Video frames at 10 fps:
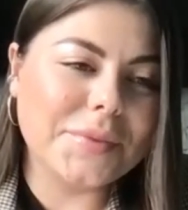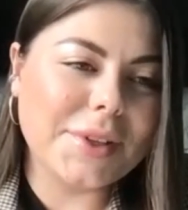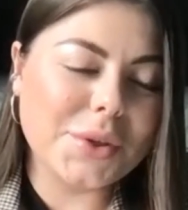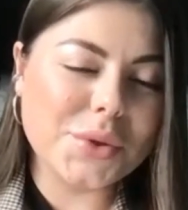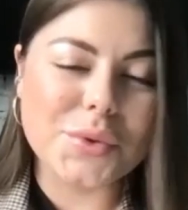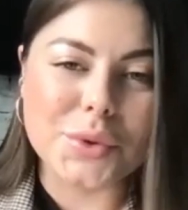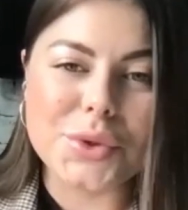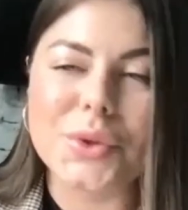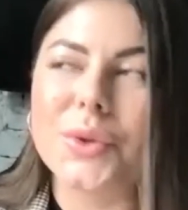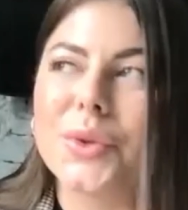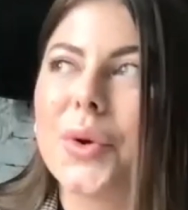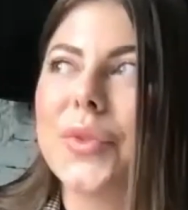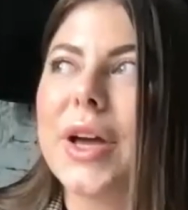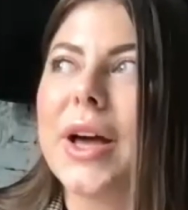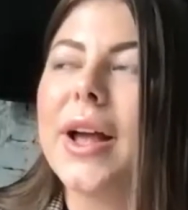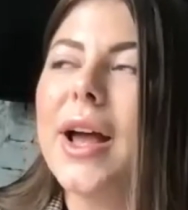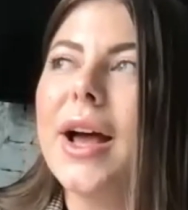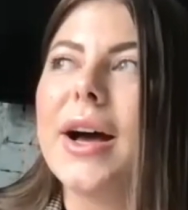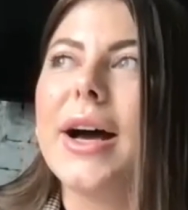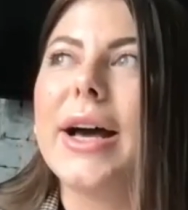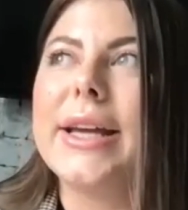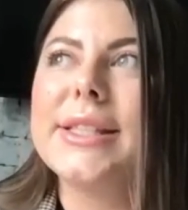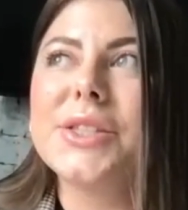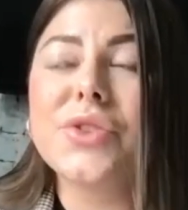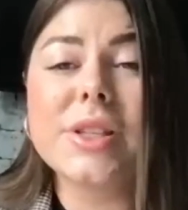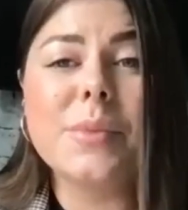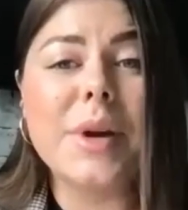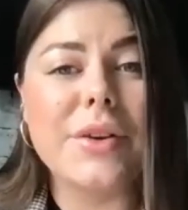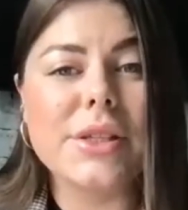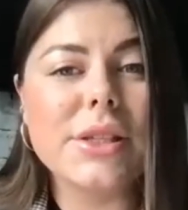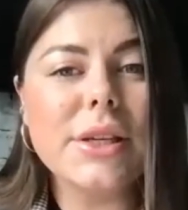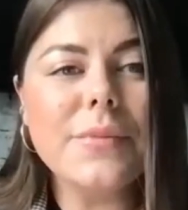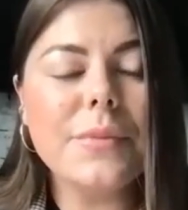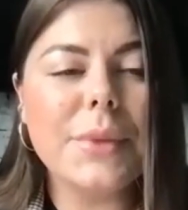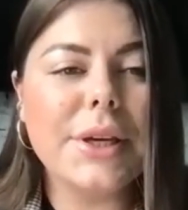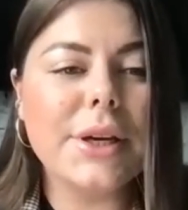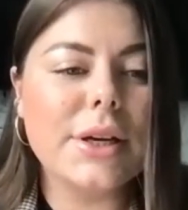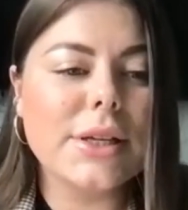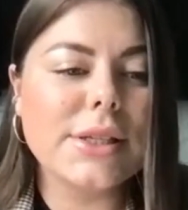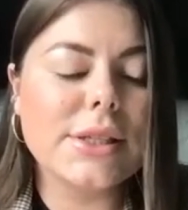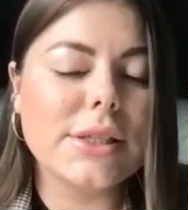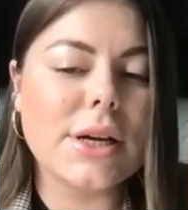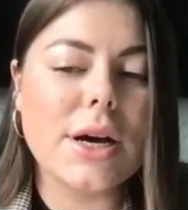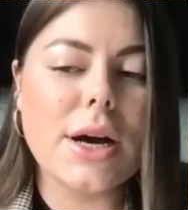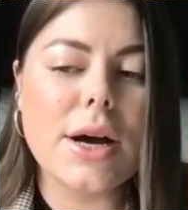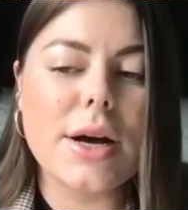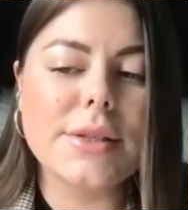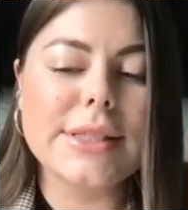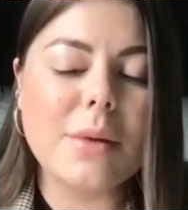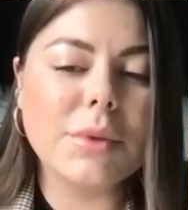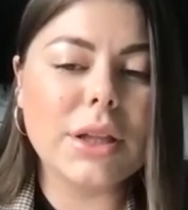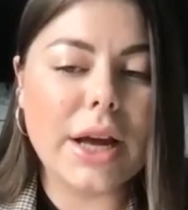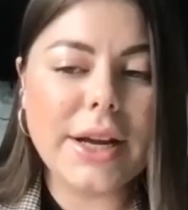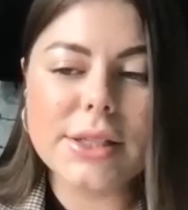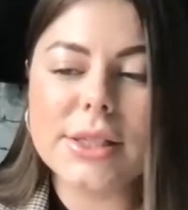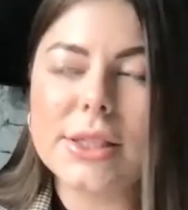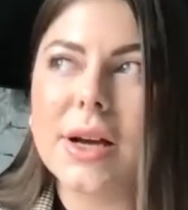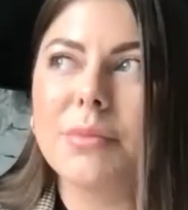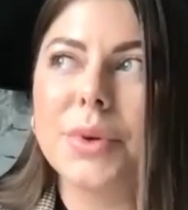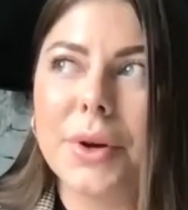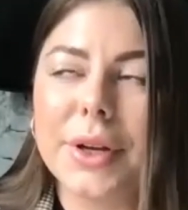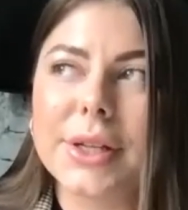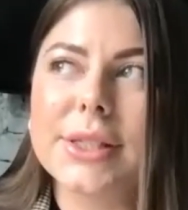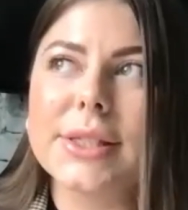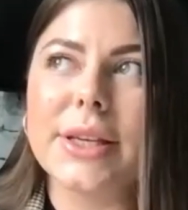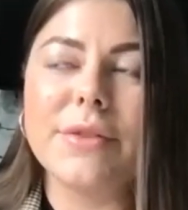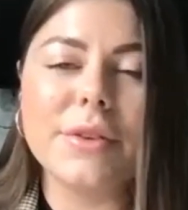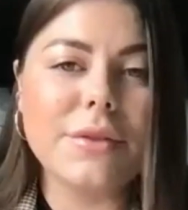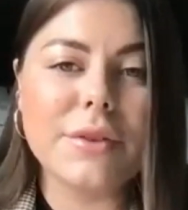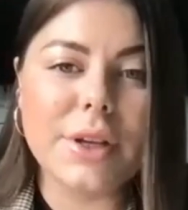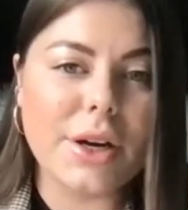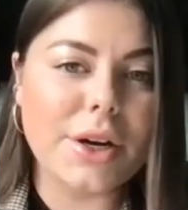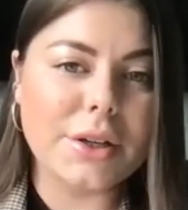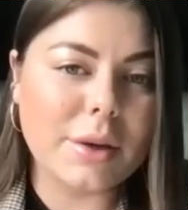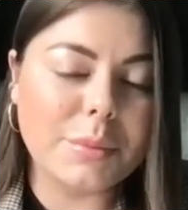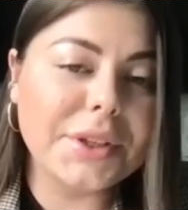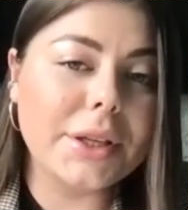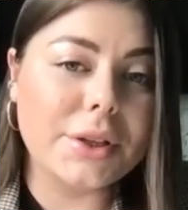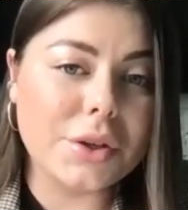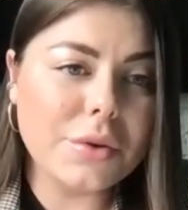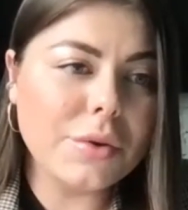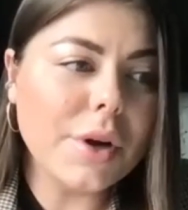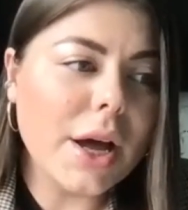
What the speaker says: useful to know that it's transparency because some clients, some products, even if they're completely new,